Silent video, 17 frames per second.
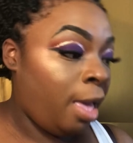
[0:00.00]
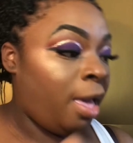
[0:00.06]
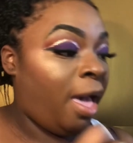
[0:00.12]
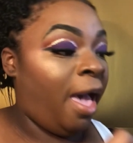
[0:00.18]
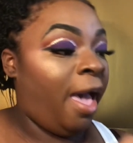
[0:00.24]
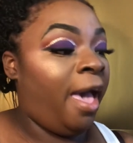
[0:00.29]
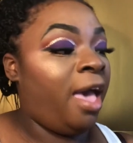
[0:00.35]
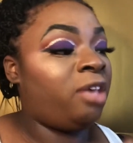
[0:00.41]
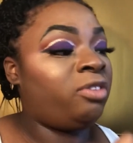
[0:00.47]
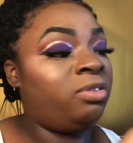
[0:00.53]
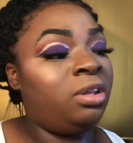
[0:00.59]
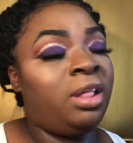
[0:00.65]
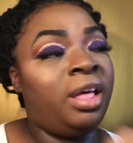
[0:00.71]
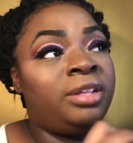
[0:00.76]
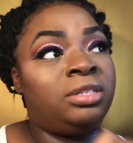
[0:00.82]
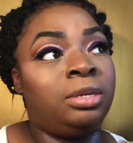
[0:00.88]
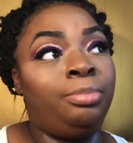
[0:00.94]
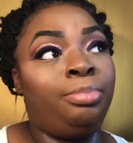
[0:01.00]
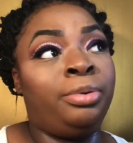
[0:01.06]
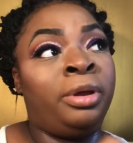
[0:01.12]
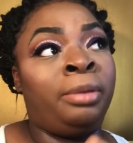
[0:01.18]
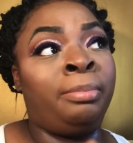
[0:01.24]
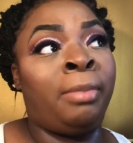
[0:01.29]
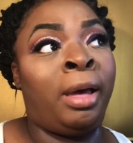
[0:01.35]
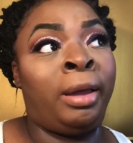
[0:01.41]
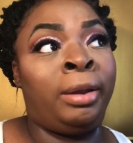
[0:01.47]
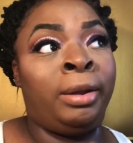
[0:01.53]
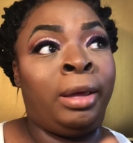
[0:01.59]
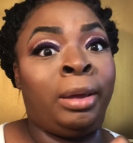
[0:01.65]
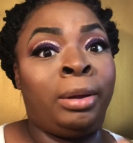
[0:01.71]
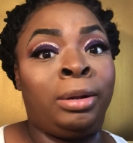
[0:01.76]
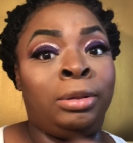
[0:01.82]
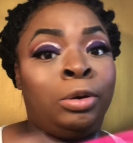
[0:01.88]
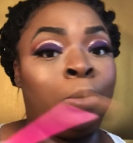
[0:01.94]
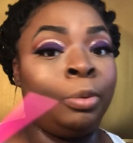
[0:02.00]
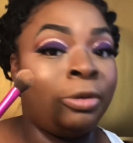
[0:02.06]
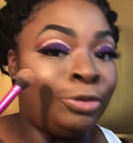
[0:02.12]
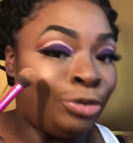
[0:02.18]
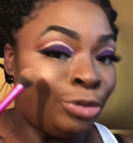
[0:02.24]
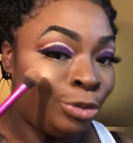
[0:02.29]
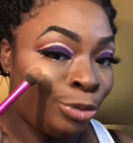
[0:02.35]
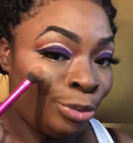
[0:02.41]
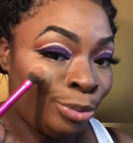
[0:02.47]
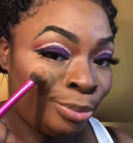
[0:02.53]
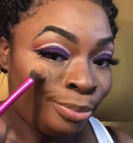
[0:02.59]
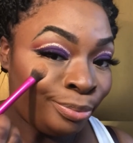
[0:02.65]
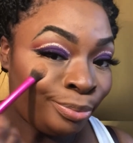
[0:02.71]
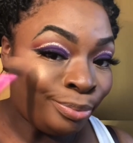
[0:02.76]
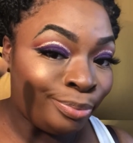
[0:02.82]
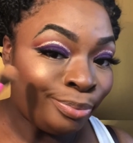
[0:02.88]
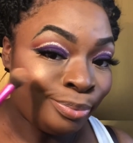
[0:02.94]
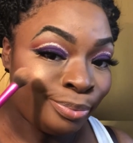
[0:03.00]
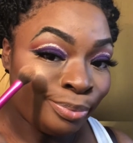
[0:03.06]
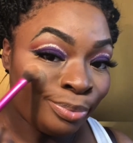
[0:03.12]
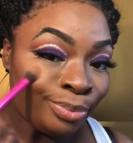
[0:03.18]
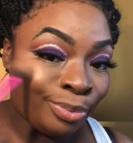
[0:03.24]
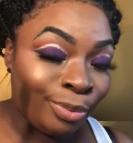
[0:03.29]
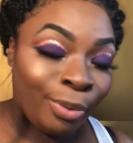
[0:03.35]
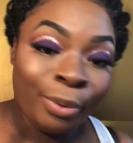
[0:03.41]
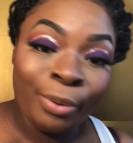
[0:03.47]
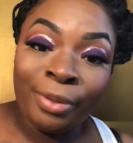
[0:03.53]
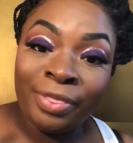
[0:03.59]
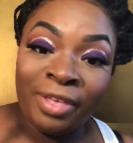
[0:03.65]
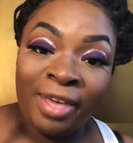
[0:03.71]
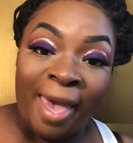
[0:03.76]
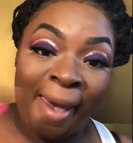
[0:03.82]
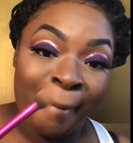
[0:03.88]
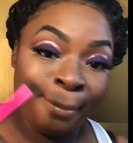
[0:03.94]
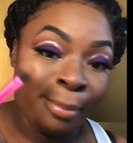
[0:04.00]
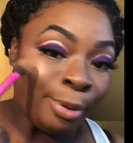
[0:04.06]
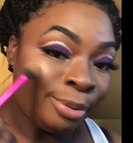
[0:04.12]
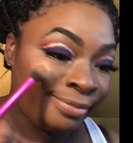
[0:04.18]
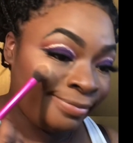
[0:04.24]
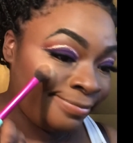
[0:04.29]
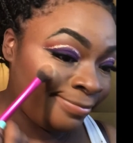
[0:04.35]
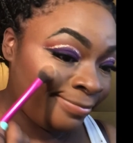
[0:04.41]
I actually like to bring mine down a little bit too on the apple,